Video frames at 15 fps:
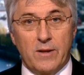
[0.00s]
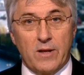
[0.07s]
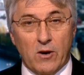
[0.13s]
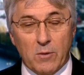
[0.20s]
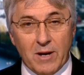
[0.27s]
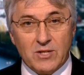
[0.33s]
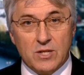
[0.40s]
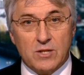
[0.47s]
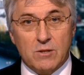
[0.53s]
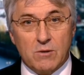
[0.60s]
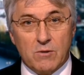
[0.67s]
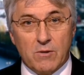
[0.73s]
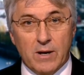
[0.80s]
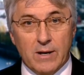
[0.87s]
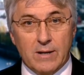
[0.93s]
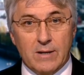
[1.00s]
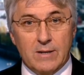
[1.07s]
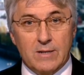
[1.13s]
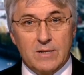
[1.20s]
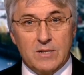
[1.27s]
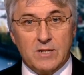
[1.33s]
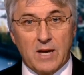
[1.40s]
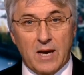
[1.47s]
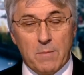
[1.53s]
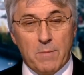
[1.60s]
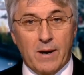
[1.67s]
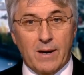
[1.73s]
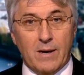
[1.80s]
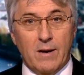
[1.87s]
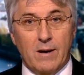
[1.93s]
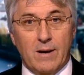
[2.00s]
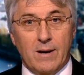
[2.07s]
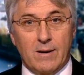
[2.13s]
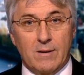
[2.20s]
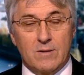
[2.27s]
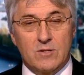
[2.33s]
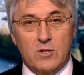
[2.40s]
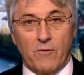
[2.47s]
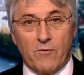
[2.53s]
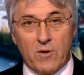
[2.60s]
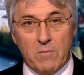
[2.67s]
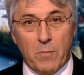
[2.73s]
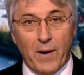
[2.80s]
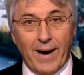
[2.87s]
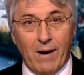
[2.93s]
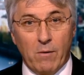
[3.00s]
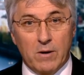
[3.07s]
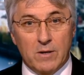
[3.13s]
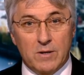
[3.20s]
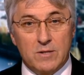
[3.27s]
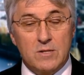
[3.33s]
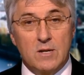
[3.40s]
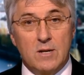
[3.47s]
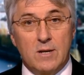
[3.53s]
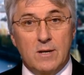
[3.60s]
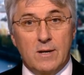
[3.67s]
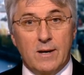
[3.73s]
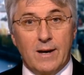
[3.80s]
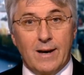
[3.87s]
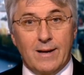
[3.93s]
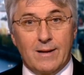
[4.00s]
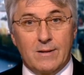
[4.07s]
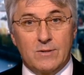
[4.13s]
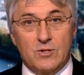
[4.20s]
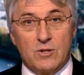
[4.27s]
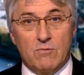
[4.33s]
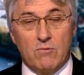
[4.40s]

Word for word: And the only way to do that is to take back our sovereign powers and